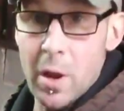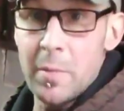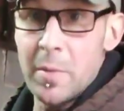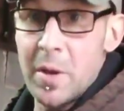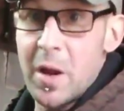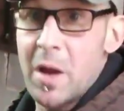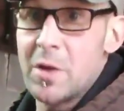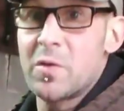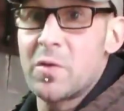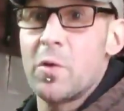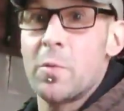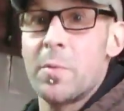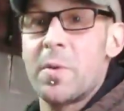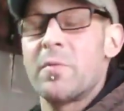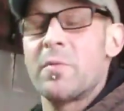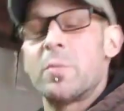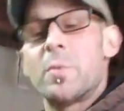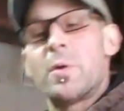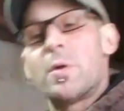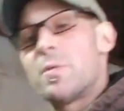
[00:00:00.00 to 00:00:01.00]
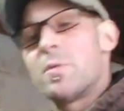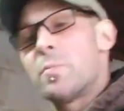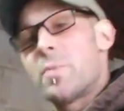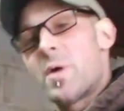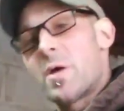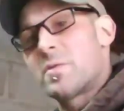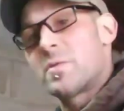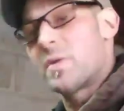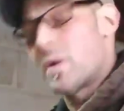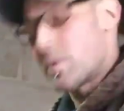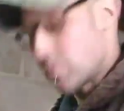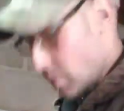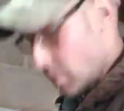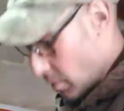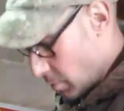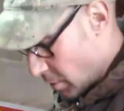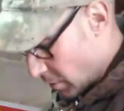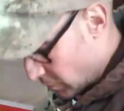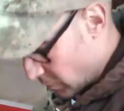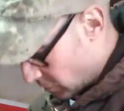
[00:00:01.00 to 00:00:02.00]
mean. I just hope everybody the best out there,
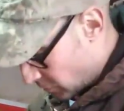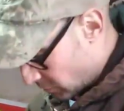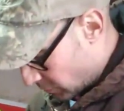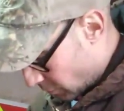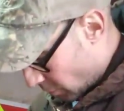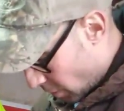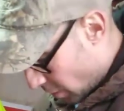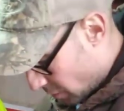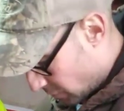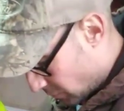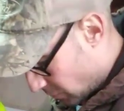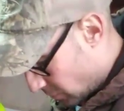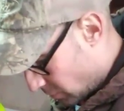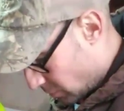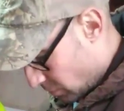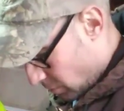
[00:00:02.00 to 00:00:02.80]
man. This is crazy.